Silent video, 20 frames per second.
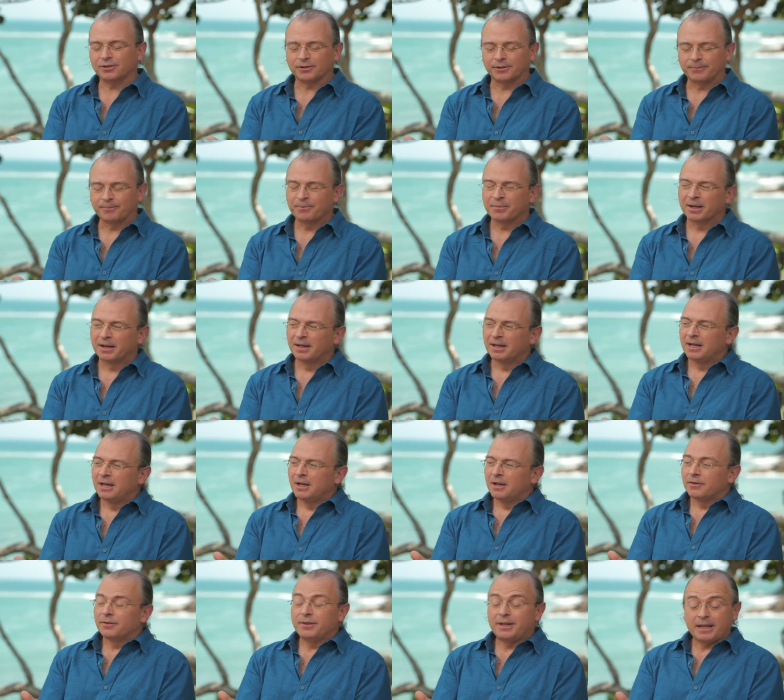do,
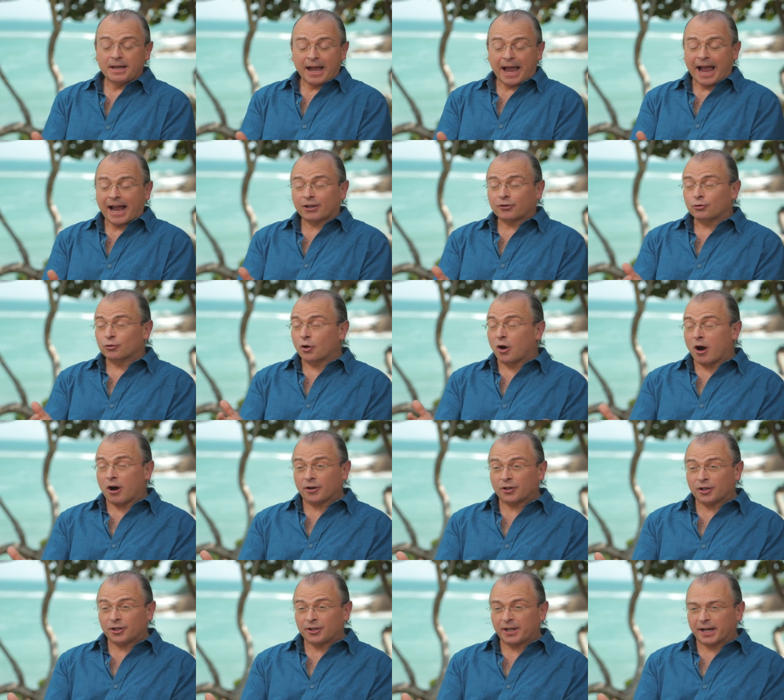the actual
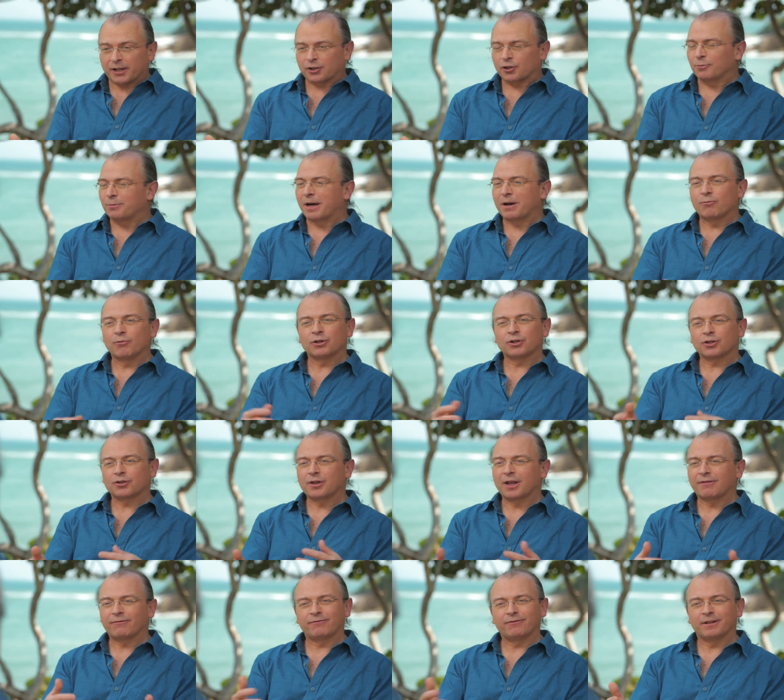architecture by which
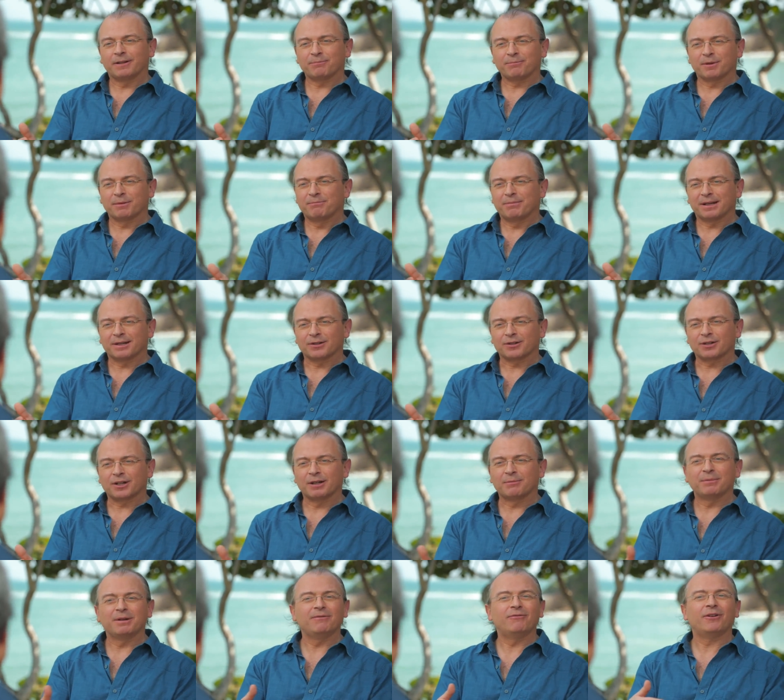they flip the bits
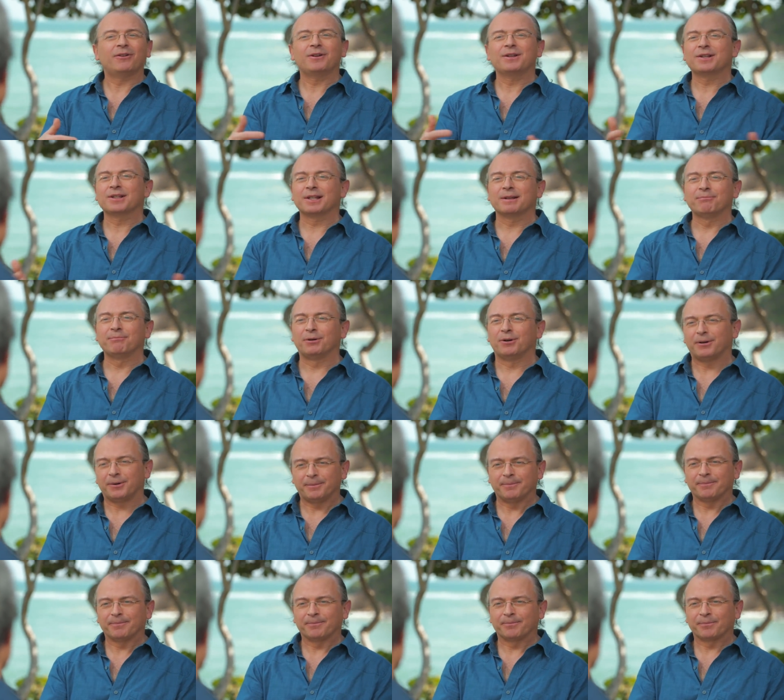can be very simple.
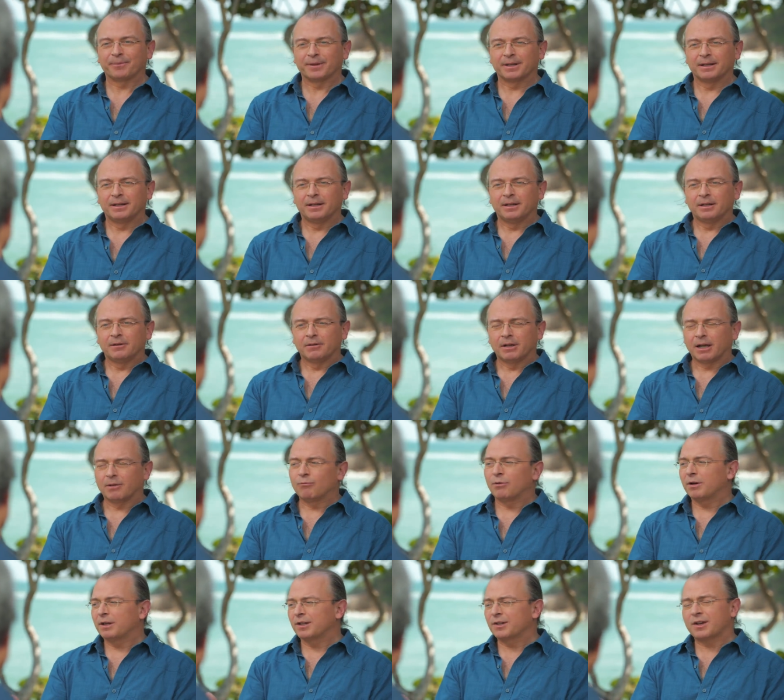
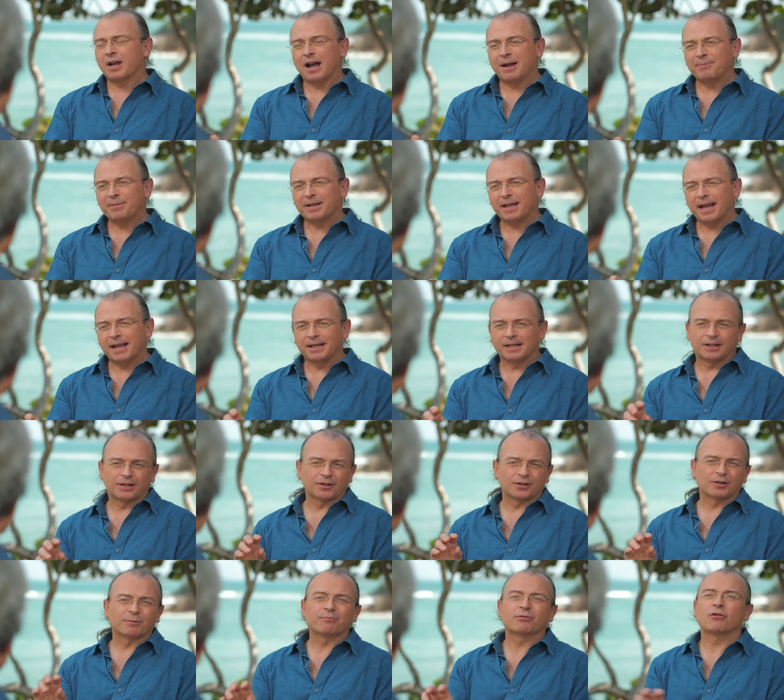And what is complicated
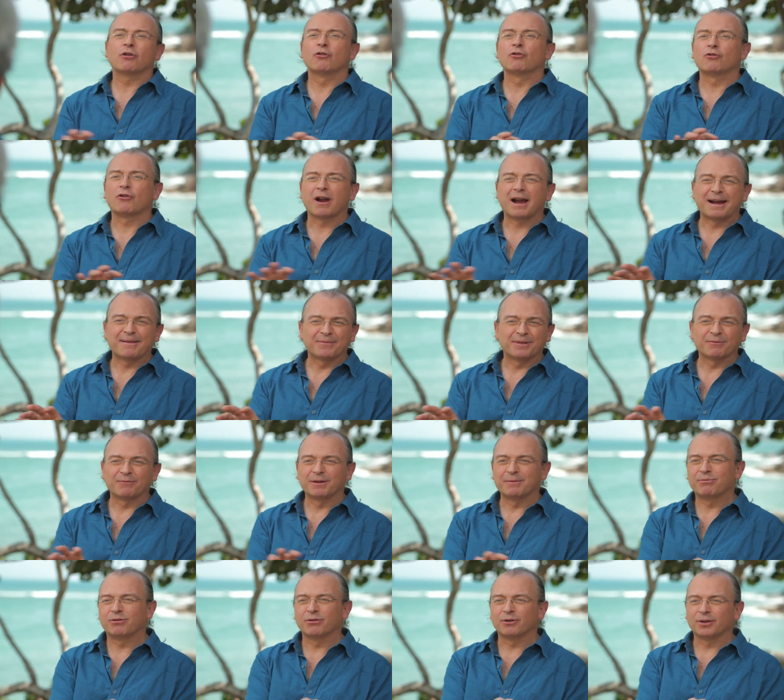is the program that
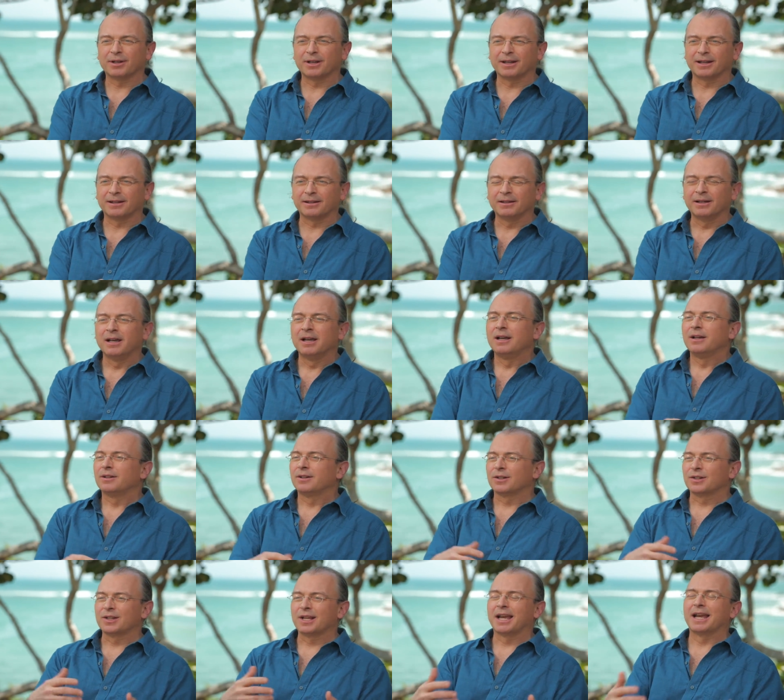we put in
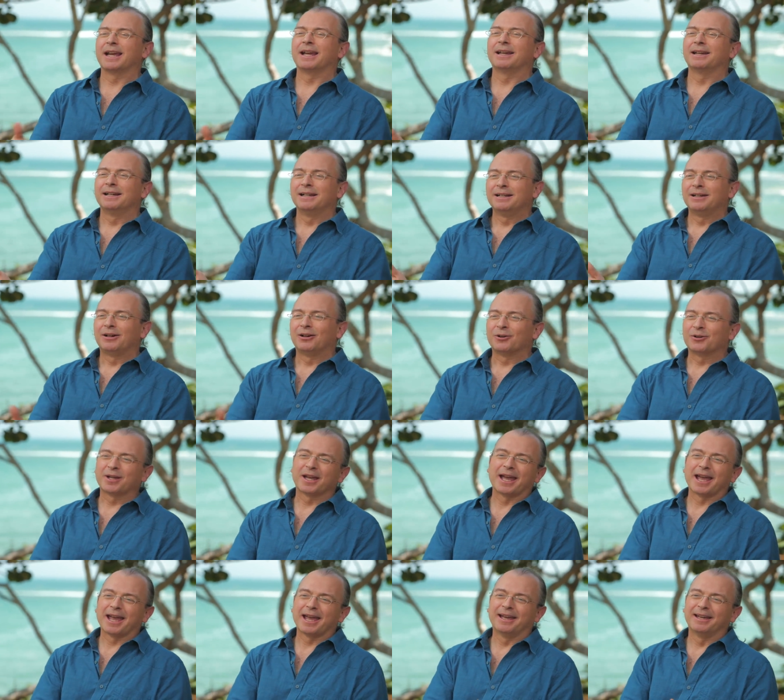to say,
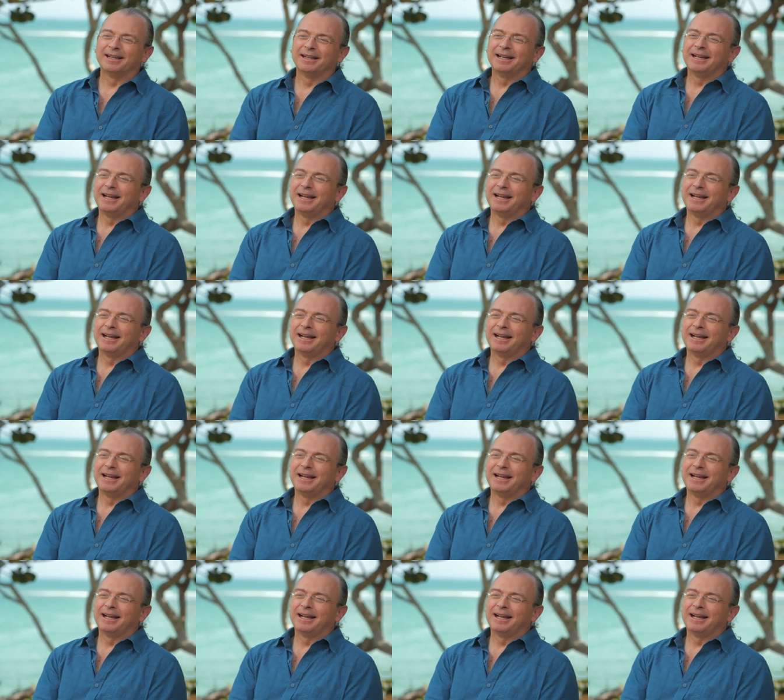okay,